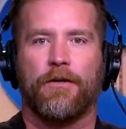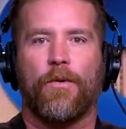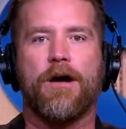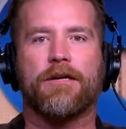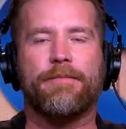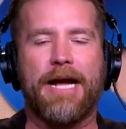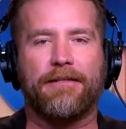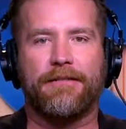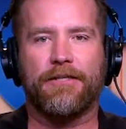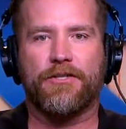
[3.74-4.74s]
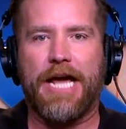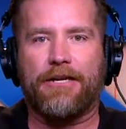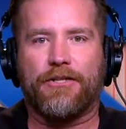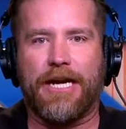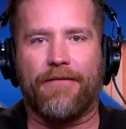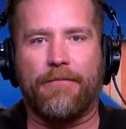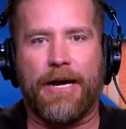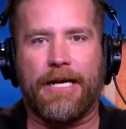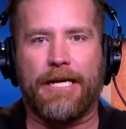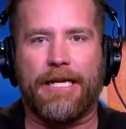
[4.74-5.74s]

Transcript: Welcome back to Dish Nation, everybody.